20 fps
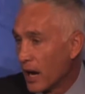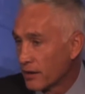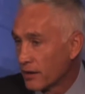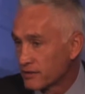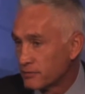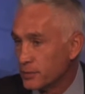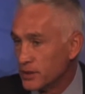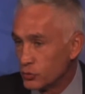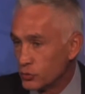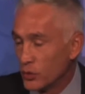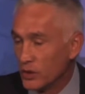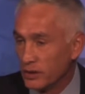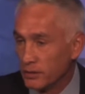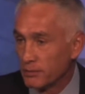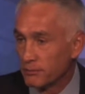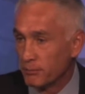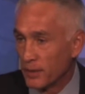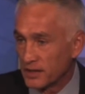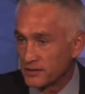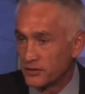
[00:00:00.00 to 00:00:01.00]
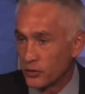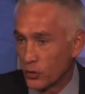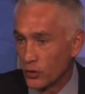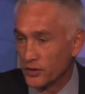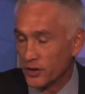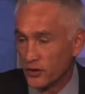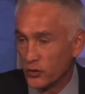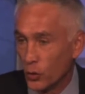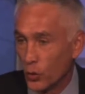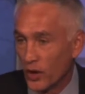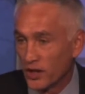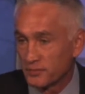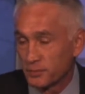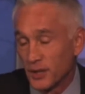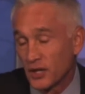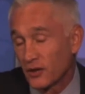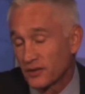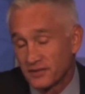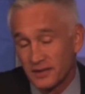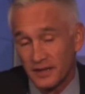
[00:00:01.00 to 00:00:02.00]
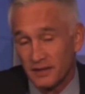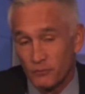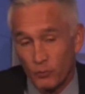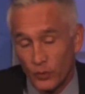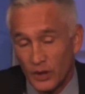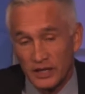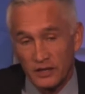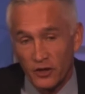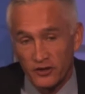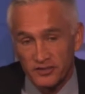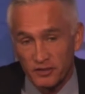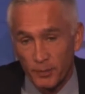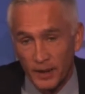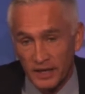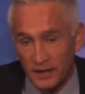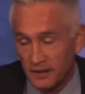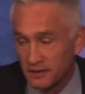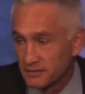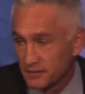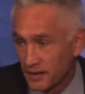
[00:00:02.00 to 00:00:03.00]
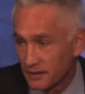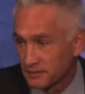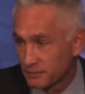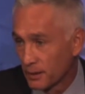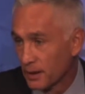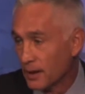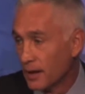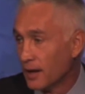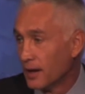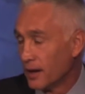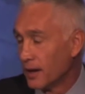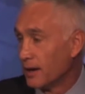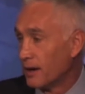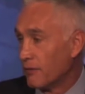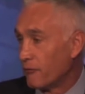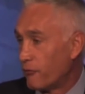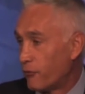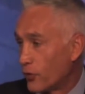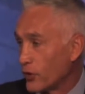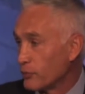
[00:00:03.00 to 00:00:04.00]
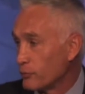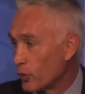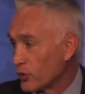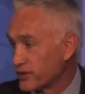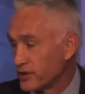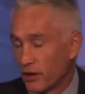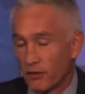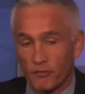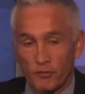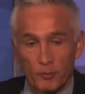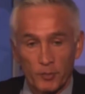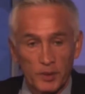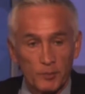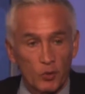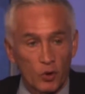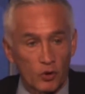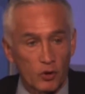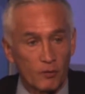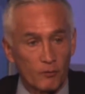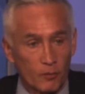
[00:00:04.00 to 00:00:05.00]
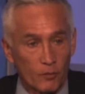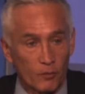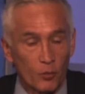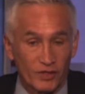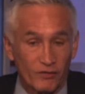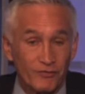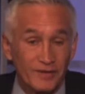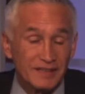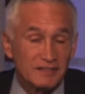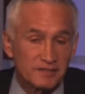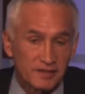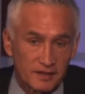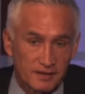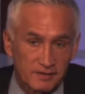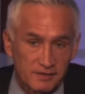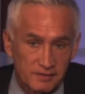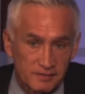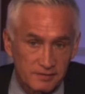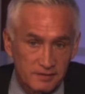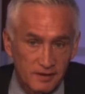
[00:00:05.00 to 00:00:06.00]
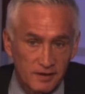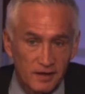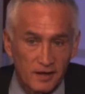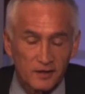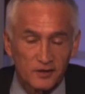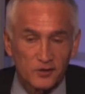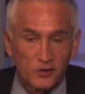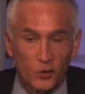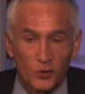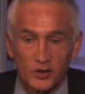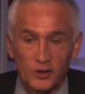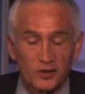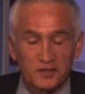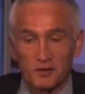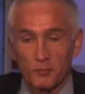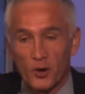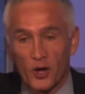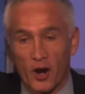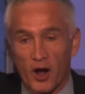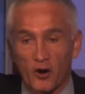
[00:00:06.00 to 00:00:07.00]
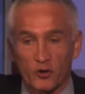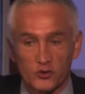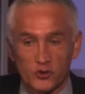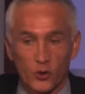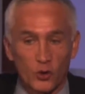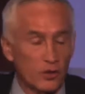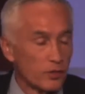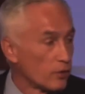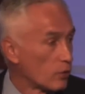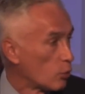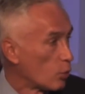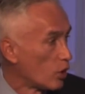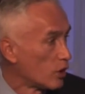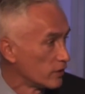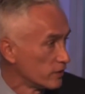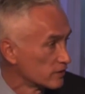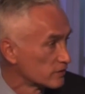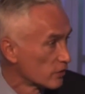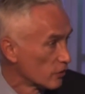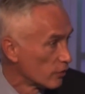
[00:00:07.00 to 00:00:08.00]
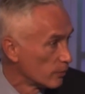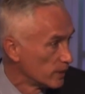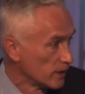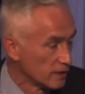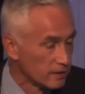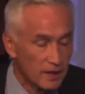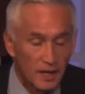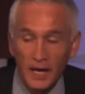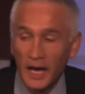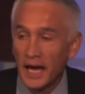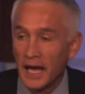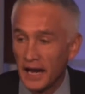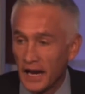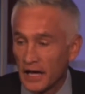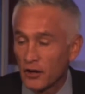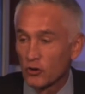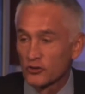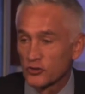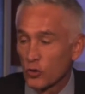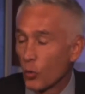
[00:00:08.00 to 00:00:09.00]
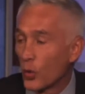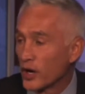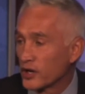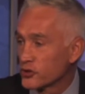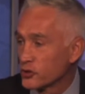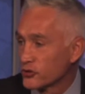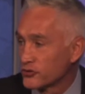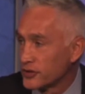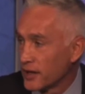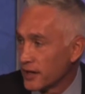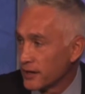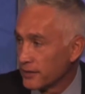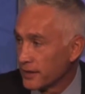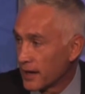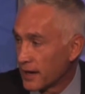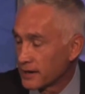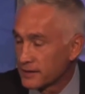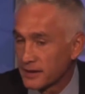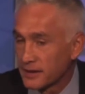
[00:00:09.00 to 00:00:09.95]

between Mexico and the US, because it really doesn't make any sense. 40% of the people come with visas. So it doesn't matter how tall the wall is going to be. And I also wanted to say that,